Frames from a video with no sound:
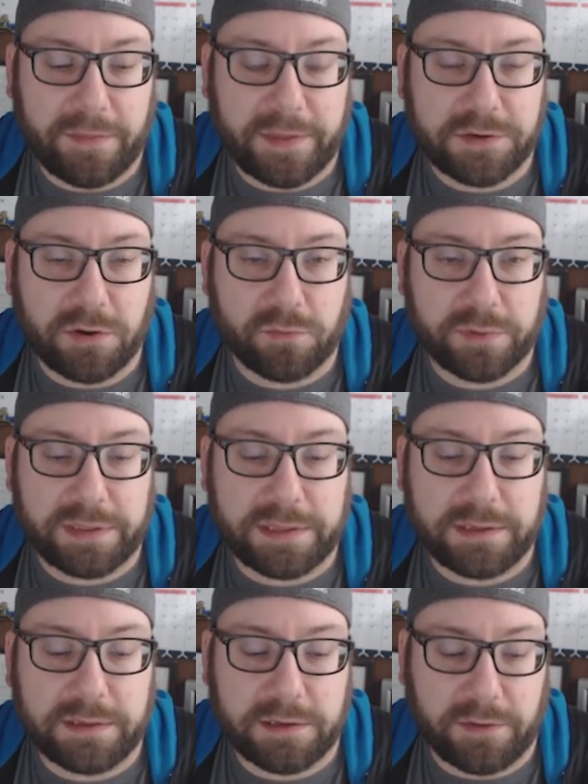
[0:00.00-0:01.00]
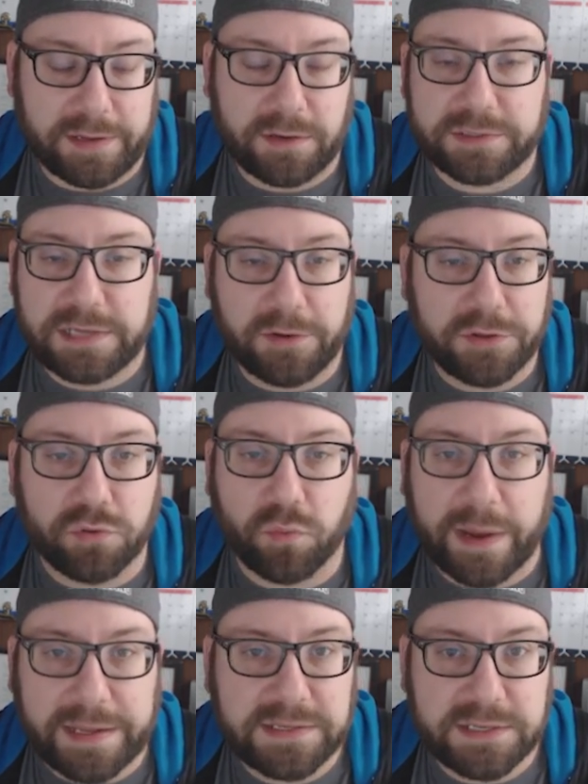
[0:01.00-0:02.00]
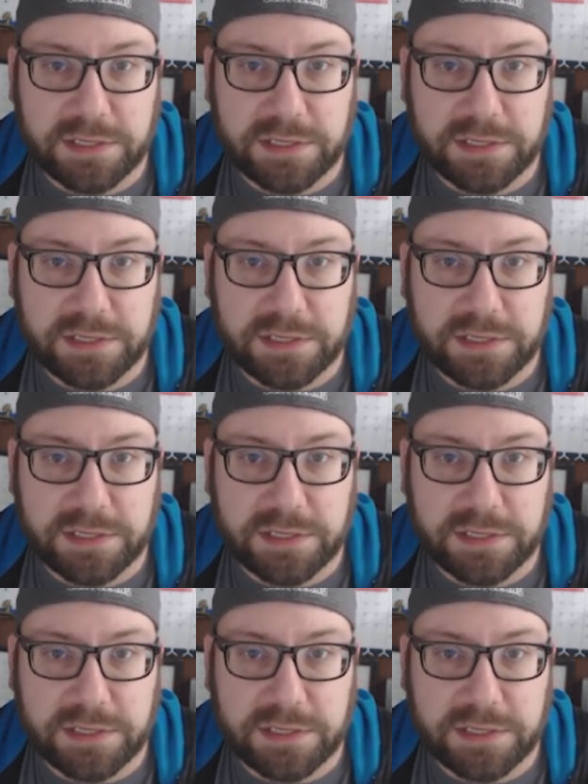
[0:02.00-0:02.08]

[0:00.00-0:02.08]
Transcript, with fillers: They don't really, you know, they don't tell you weights